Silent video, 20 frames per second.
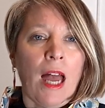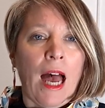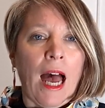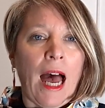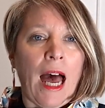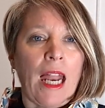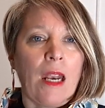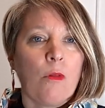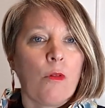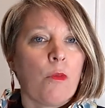
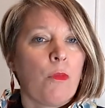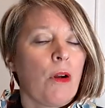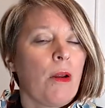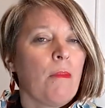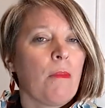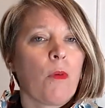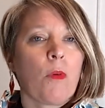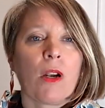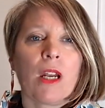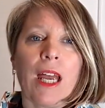animal print,
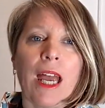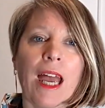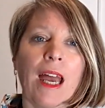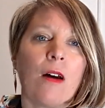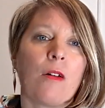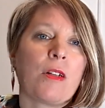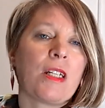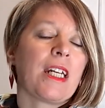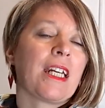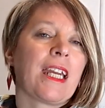but when I
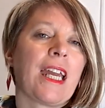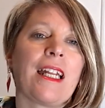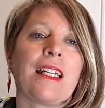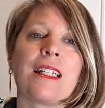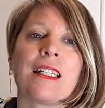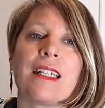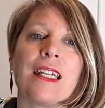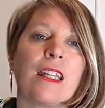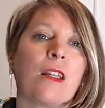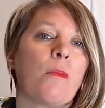held it
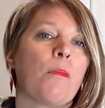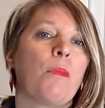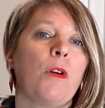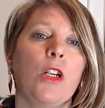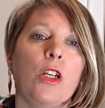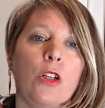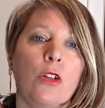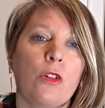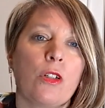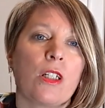against it the
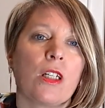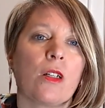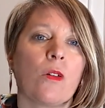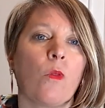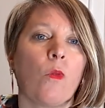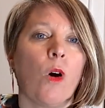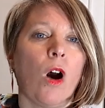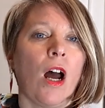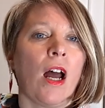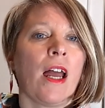blues didn't
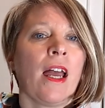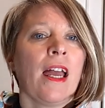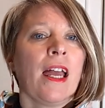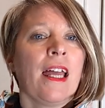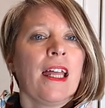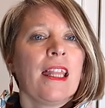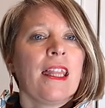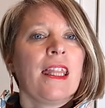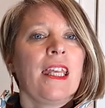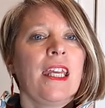work.
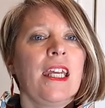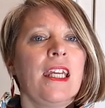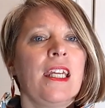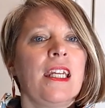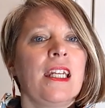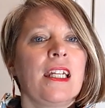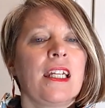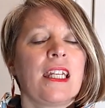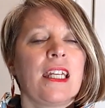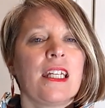
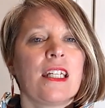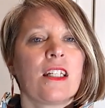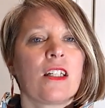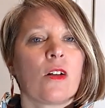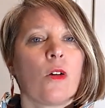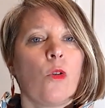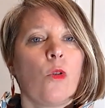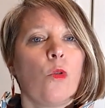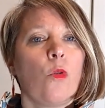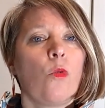This
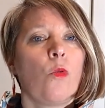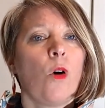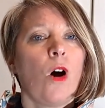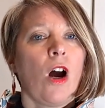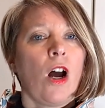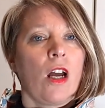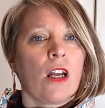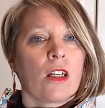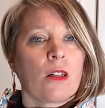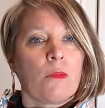all
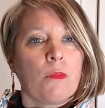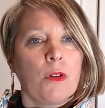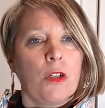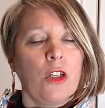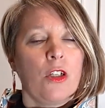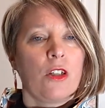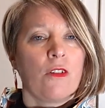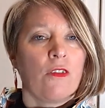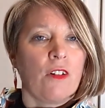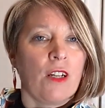works
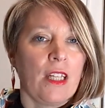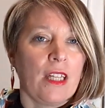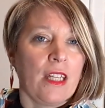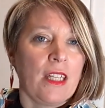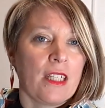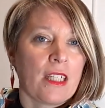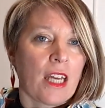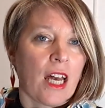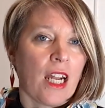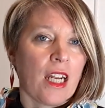beautifully,
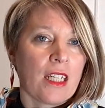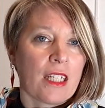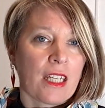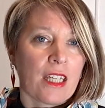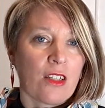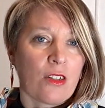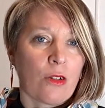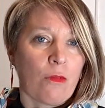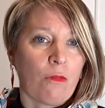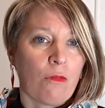these colours
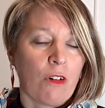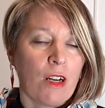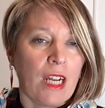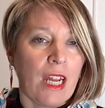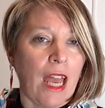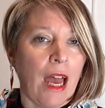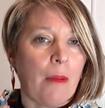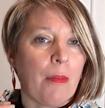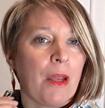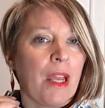together, so I'm really
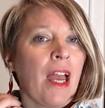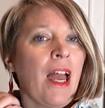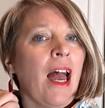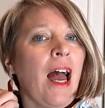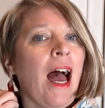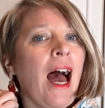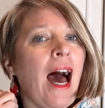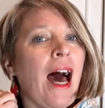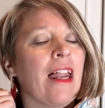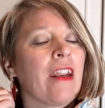happy.
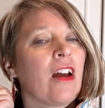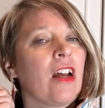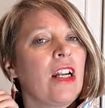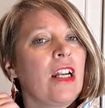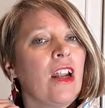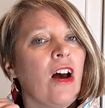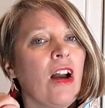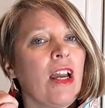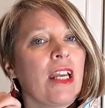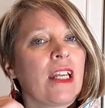And I
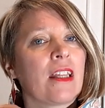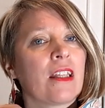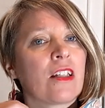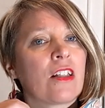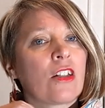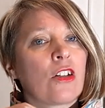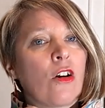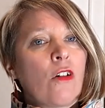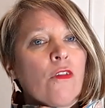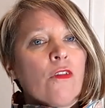like the
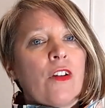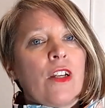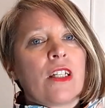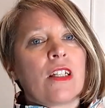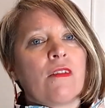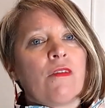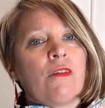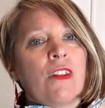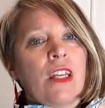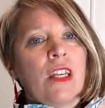softness
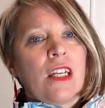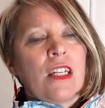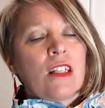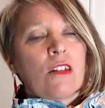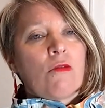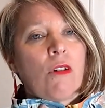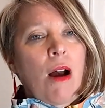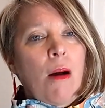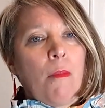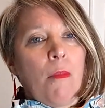of this
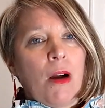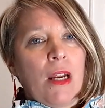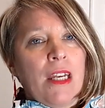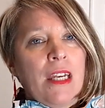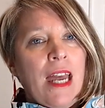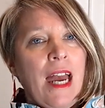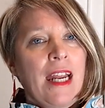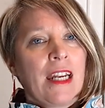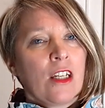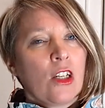around my
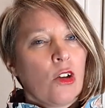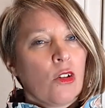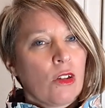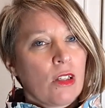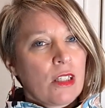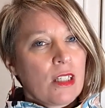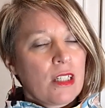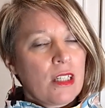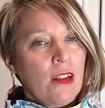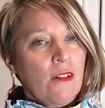neck, not the
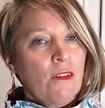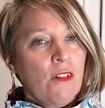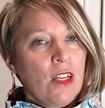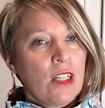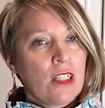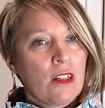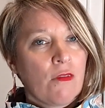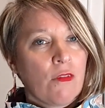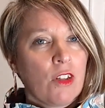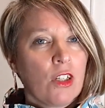
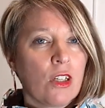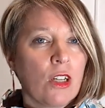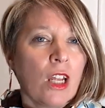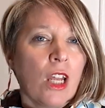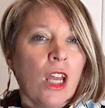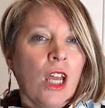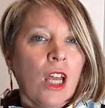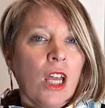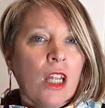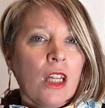stiffness of
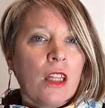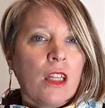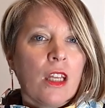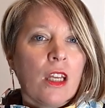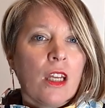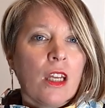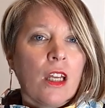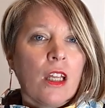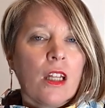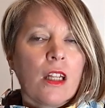
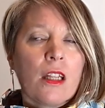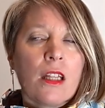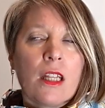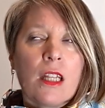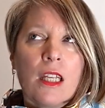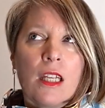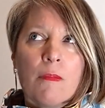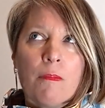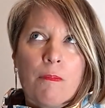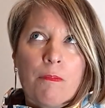the
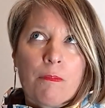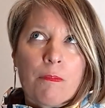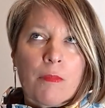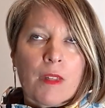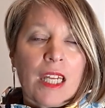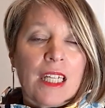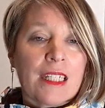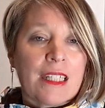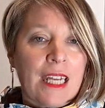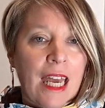
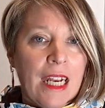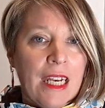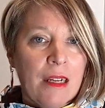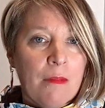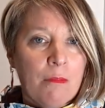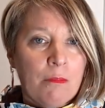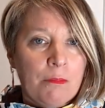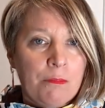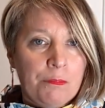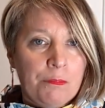denim.